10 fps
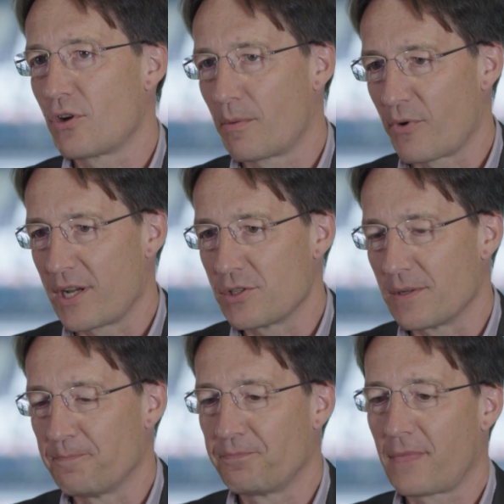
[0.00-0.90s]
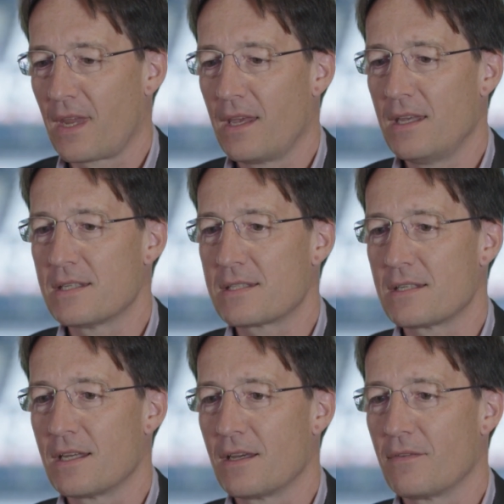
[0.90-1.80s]
Corporation,
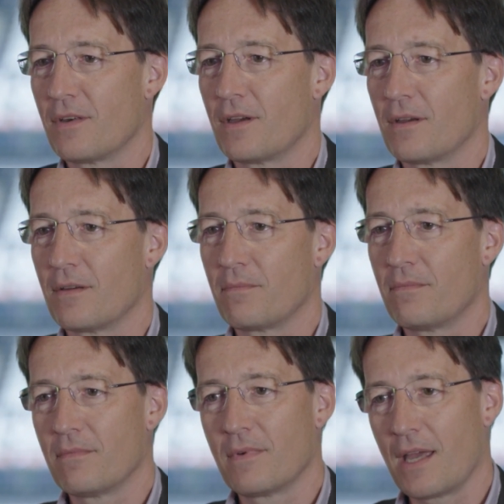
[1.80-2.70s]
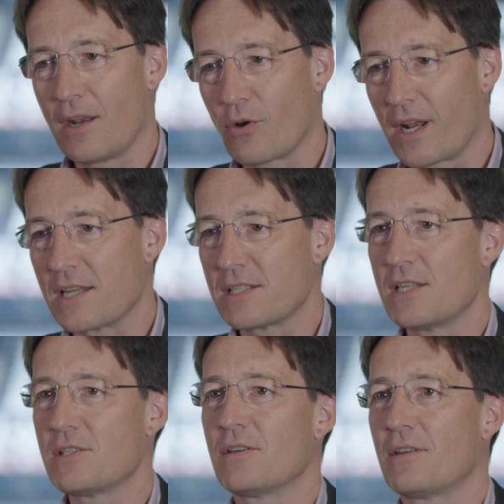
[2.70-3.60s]
is an
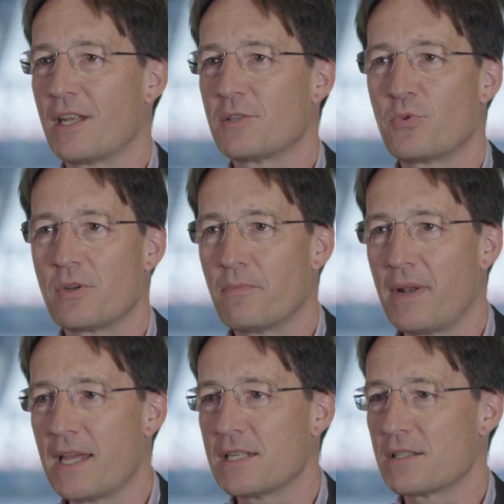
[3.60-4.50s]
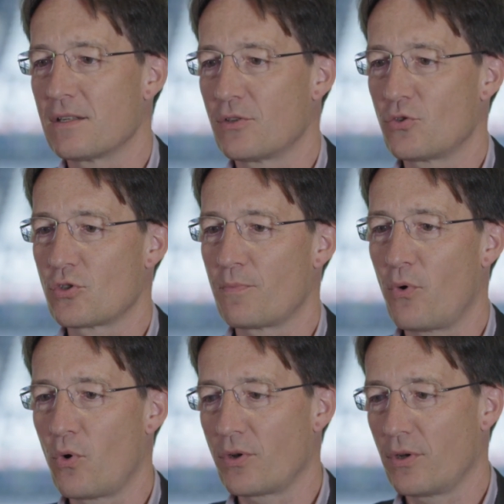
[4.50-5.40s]
organization that is put in place to
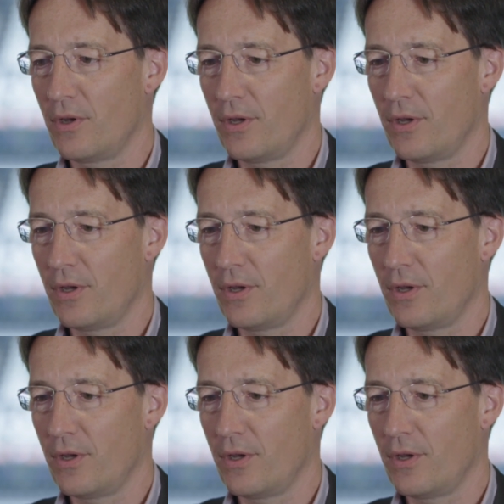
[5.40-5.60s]
support